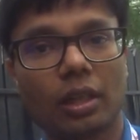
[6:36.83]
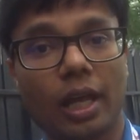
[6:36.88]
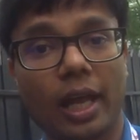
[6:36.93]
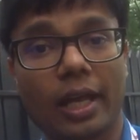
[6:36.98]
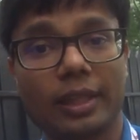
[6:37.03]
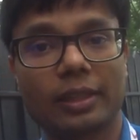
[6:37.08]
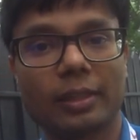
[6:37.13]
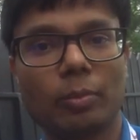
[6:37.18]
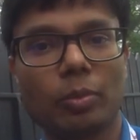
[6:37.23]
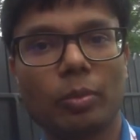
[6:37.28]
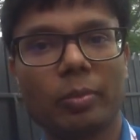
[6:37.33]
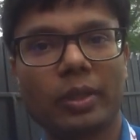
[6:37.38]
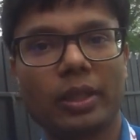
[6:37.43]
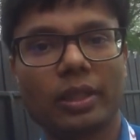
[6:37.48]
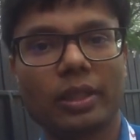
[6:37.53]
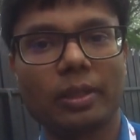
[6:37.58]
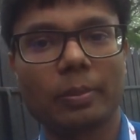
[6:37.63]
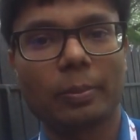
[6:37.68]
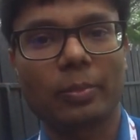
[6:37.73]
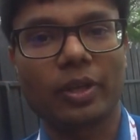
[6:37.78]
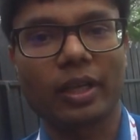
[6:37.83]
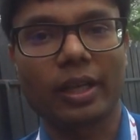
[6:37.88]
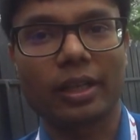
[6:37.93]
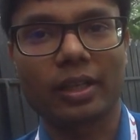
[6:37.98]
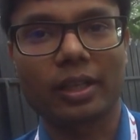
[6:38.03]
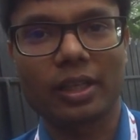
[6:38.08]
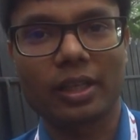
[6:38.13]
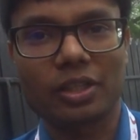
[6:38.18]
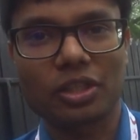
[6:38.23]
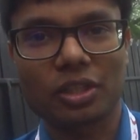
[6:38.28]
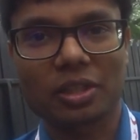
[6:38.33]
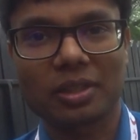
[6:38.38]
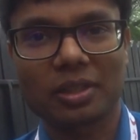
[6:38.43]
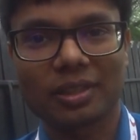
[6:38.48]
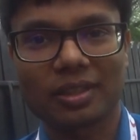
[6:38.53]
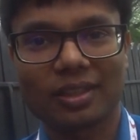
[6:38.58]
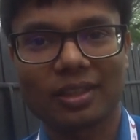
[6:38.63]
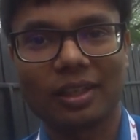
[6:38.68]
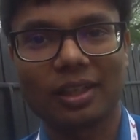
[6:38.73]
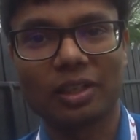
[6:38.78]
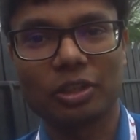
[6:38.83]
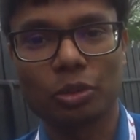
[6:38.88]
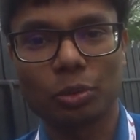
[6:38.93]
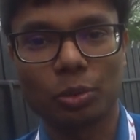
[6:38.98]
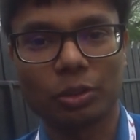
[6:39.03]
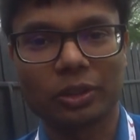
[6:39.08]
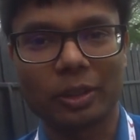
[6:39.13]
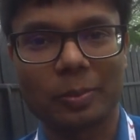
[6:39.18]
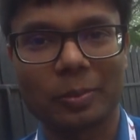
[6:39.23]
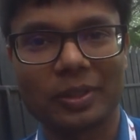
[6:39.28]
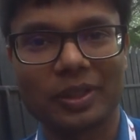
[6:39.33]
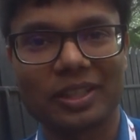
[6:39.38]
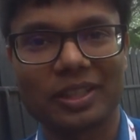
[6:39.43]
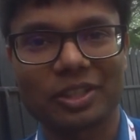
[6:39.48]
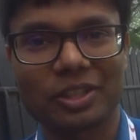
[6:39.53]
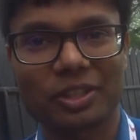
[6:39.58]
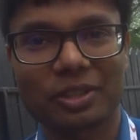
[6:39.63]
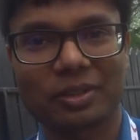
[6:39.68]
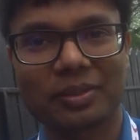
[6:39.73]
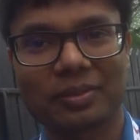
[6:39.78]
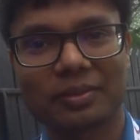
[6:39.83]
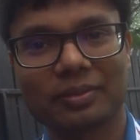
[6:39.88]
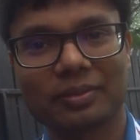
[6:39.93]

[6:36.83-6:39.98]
At the moment in Prayagraj, yeah. Uttar Pradesh.